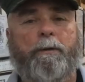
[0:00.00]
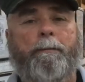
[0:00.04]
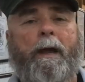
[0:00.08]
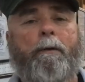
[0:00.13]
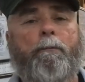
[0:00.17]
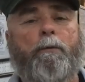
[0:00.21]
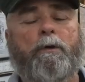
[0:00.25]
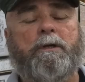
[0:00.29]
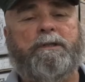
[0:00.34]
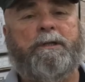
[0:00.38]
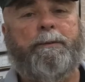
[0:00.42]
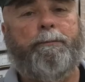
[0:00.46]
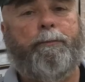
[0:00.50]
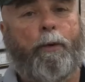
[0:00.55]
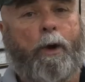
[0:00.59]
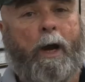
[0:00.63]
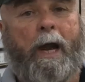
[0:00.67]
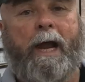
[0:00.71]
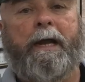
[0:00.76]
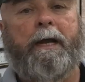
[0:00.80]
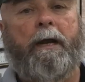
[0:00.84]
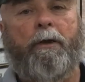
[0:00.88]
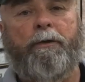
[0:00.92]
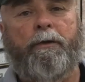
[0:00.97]
everybody wants to
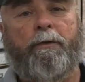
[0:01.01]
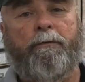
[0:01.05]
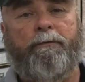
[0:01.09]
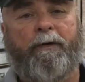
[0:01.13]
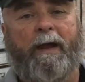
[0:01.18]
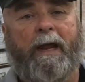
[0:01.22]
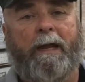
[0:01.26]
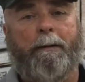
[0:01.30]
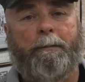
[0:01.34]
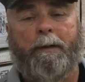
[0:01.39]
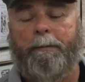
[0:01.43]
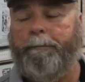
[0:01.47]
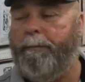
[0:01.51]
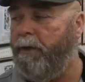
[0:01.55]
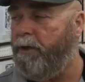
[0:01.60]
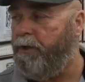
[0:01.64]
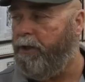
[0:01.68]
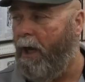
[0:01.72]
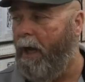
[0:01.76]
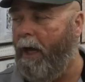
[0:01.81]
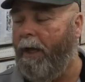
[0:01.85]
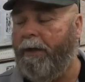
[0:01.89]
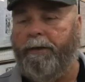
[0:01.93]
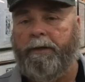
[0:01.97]
brag on their family, but
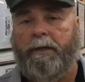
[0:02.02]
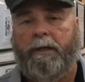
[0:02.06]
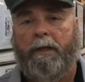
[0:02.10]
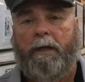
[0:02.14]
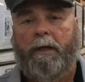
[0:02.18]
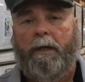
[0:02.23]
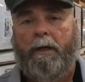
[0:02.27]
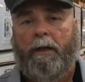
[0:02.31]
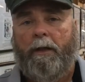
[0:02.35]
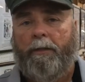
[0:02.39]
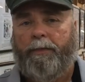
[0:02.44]
John